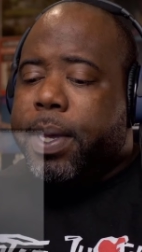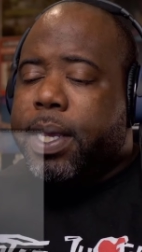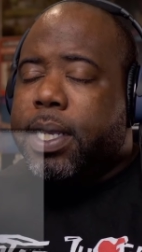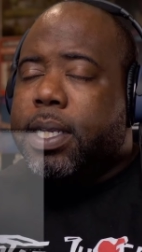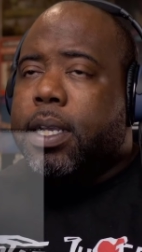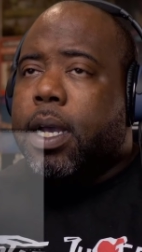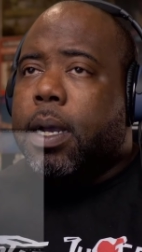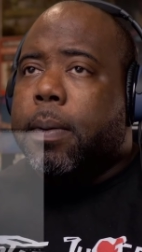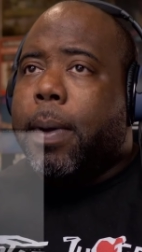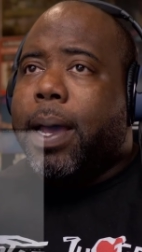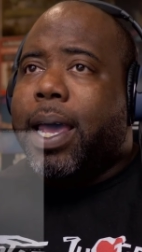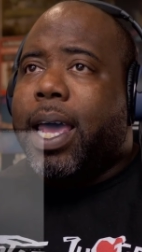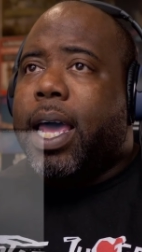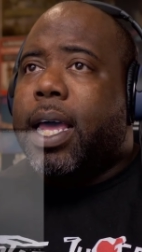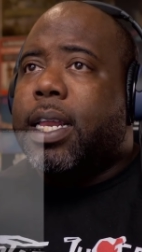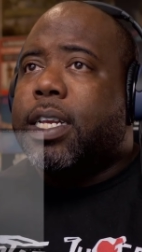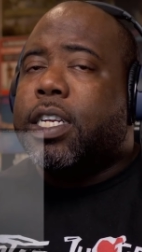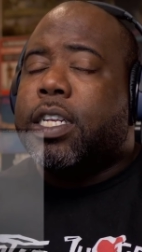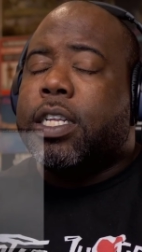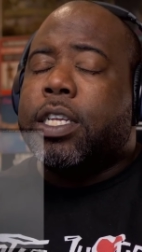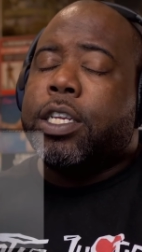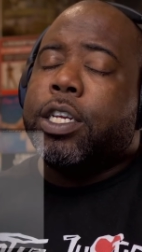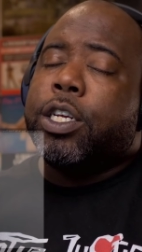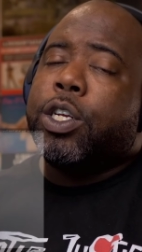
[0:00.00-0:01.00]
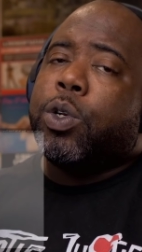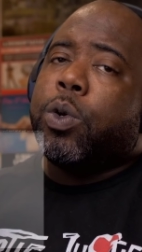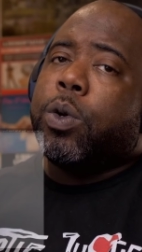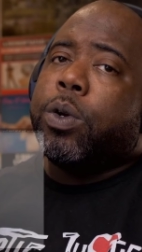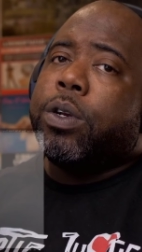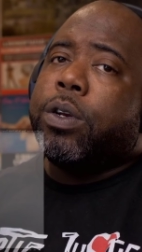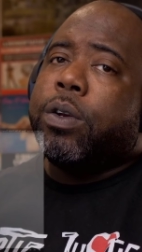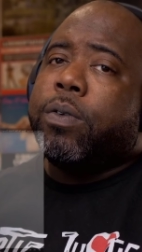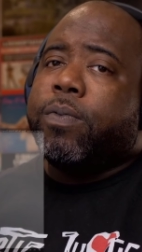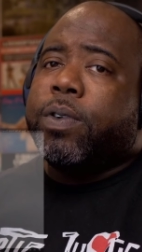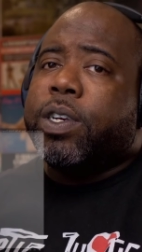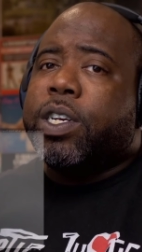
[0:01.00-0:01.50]
sung by Angelina
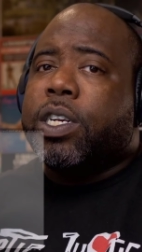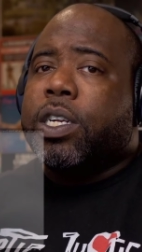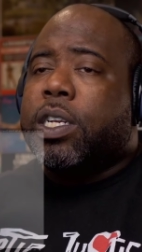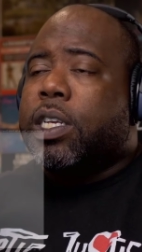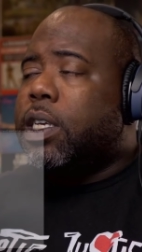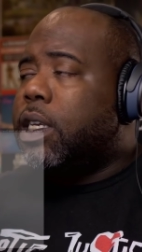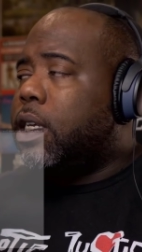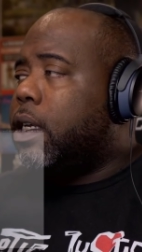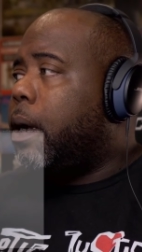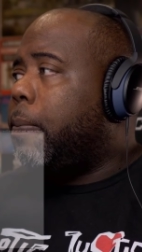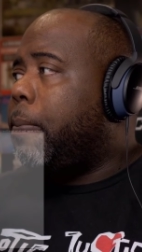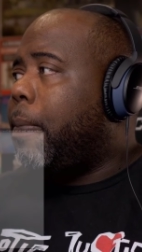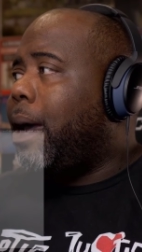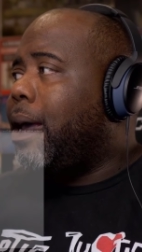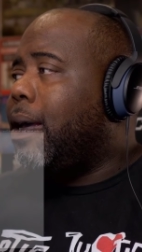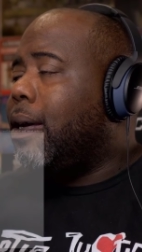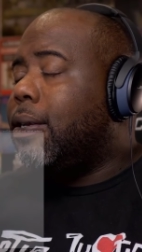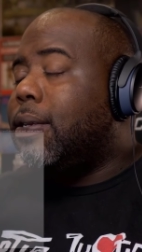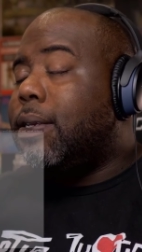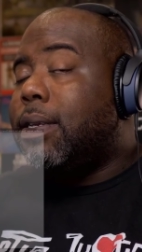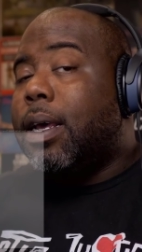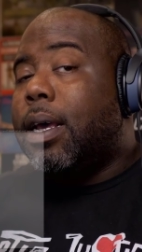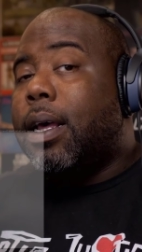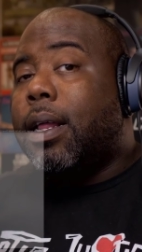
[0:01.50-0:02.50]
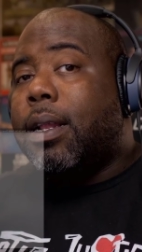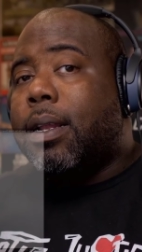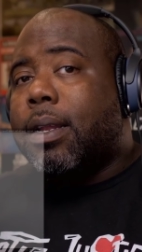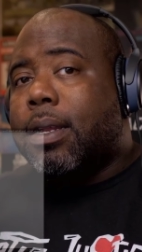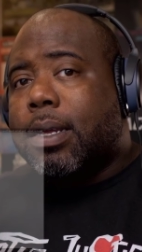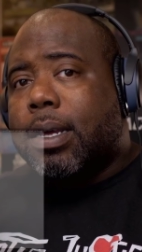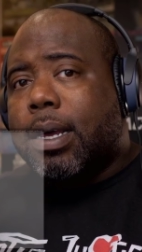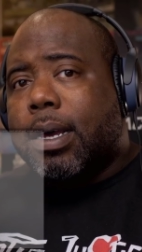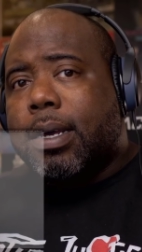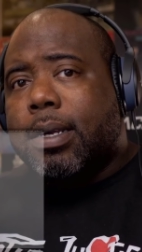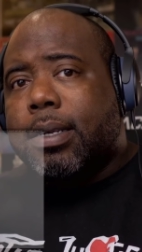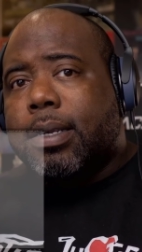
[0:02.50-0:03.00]
Jordan, originally sung by
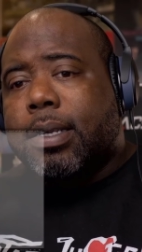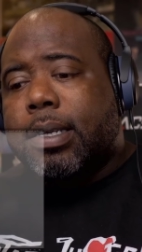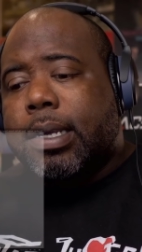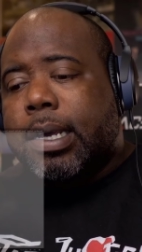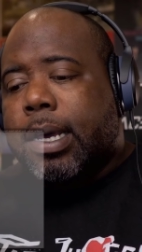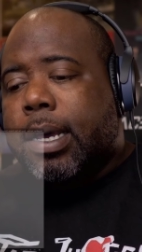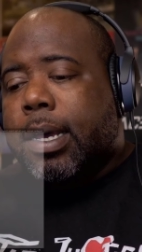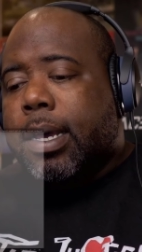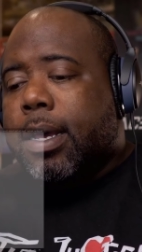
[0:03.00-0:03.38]
Adele, guys.